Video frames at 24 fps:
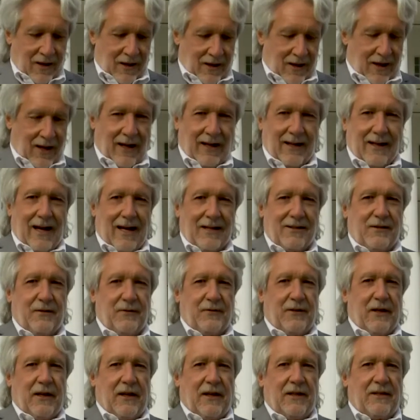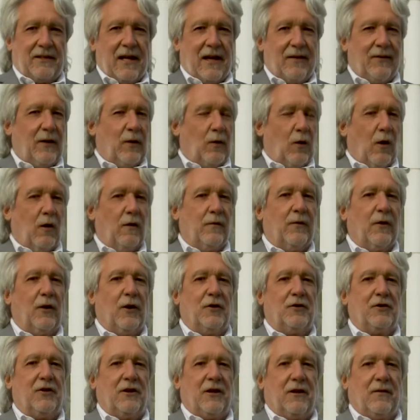Yeah, lots of cities have their own
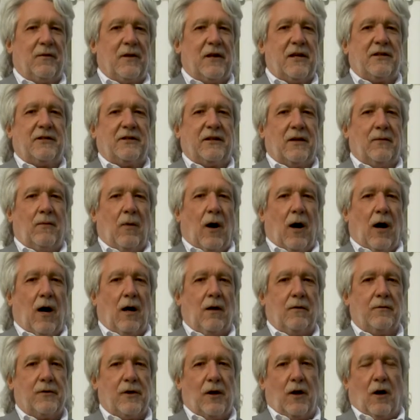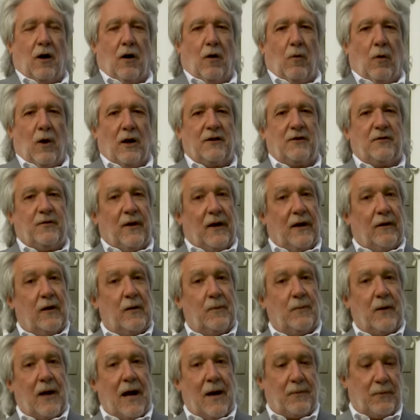version of Eastland Mall. You know, once
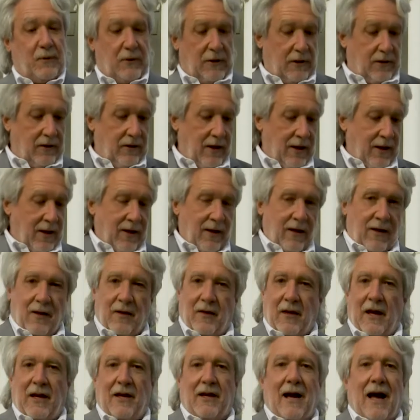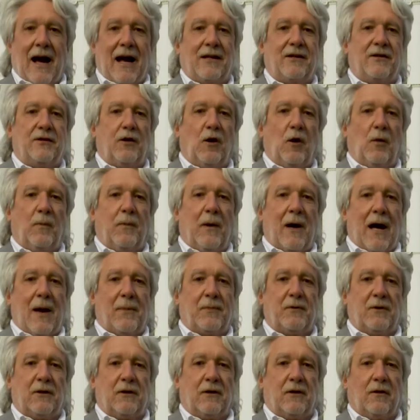very popular, then not so
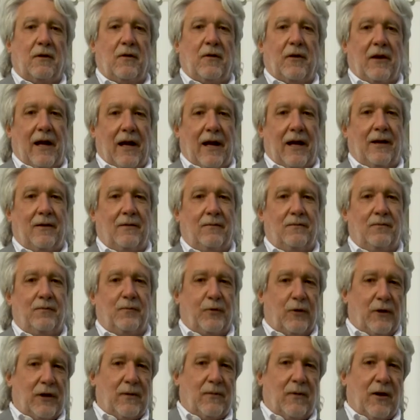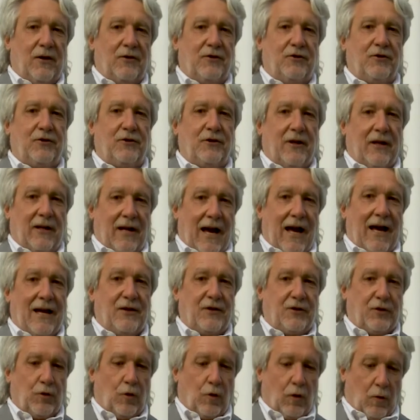popular, then pretty much an
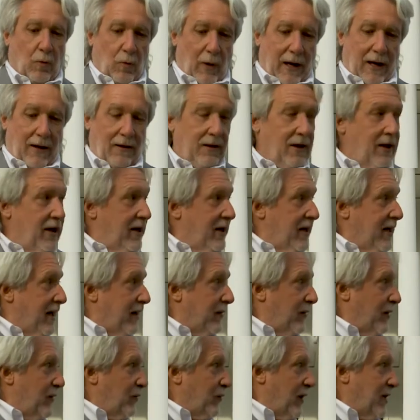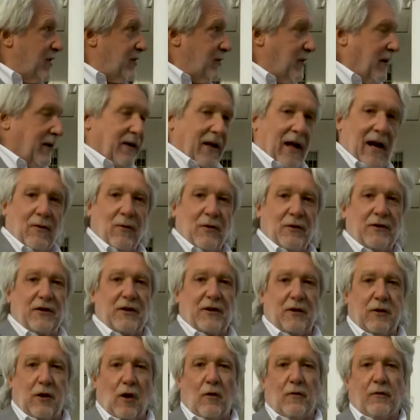eyesore. Well, here in Richmond, that was
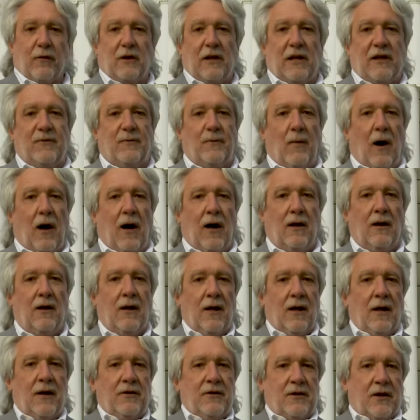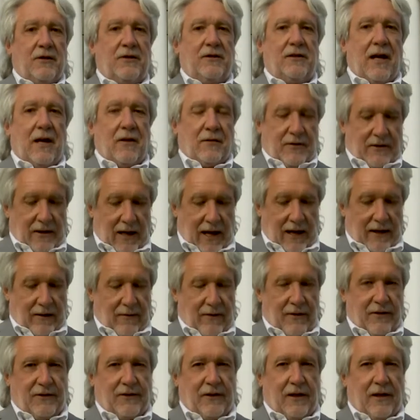Cloverleaf Mall, just outside of
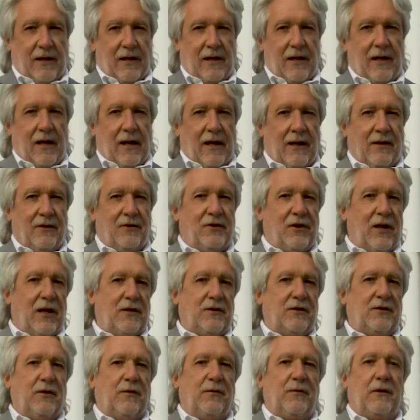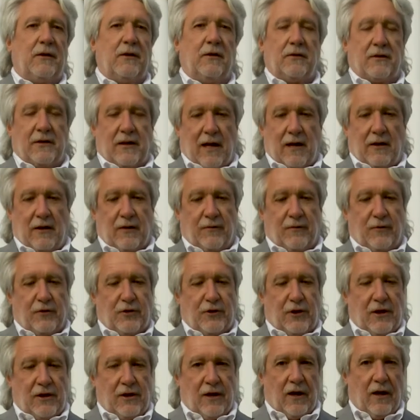the city in Chesterfield County,
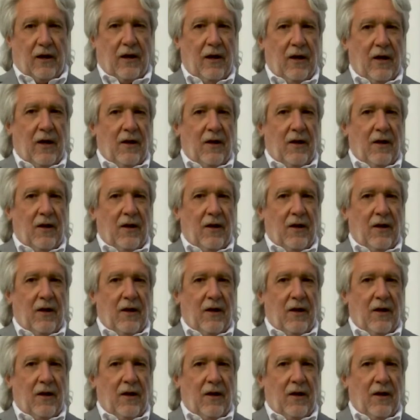Virginia.